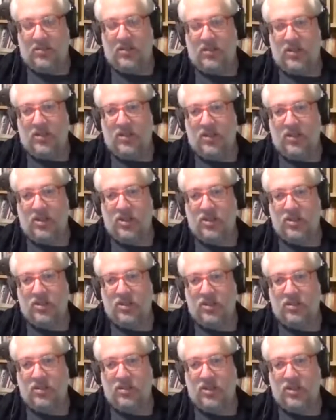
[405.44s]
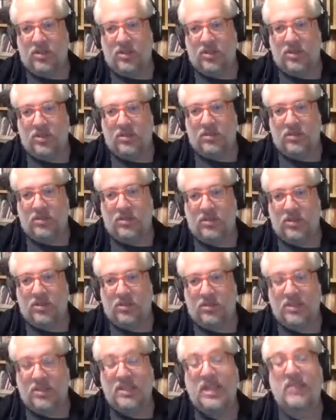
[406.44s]
the students, so
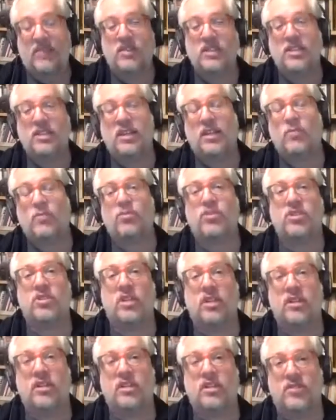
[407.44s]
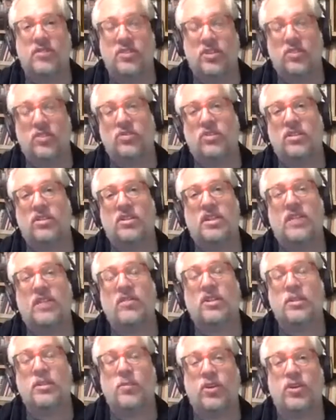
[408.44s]
17% of students have
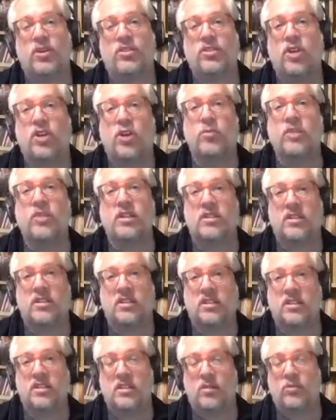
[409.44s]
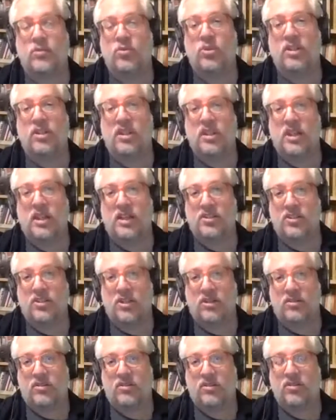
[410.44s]
experienced homelessness at some point in the last
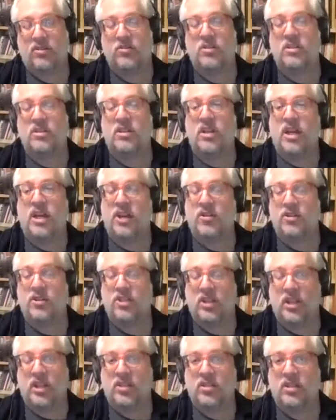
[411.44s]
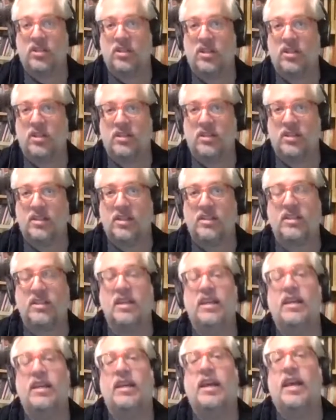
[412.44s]
year, students in higher education in the United States.
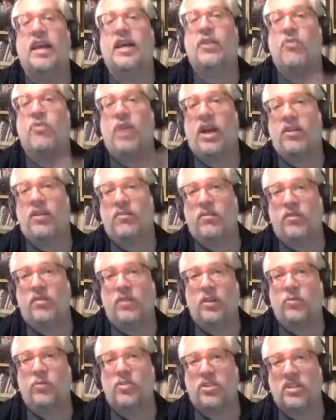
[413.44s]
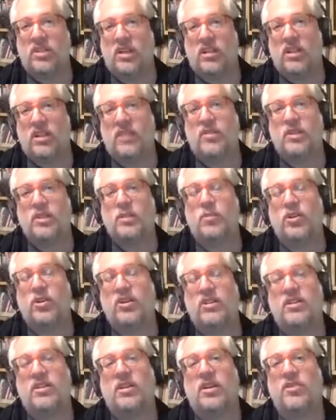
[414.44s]
And around 50% have
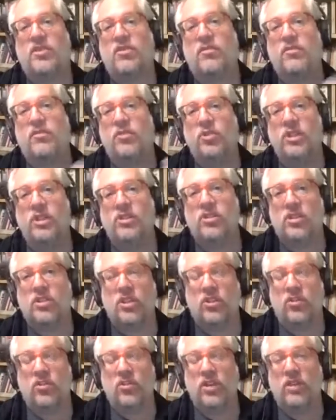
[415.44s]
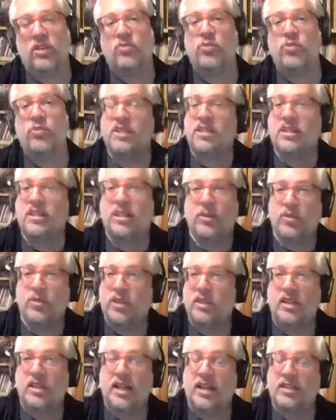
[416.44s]
experienced either food insecurity recently
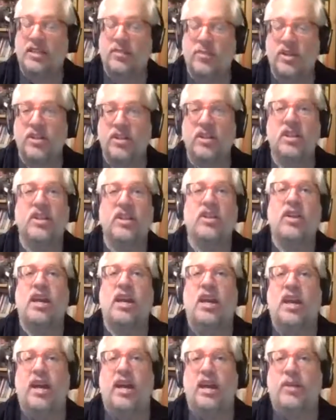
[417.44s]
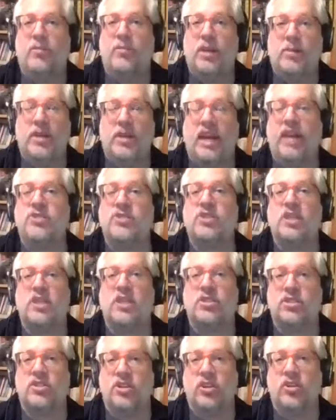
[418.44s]
within the last month, and maybe housing
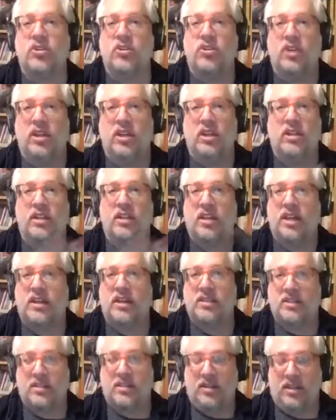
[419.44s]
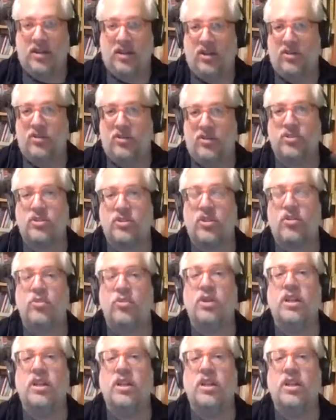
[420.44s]
insecurity in the last year. So,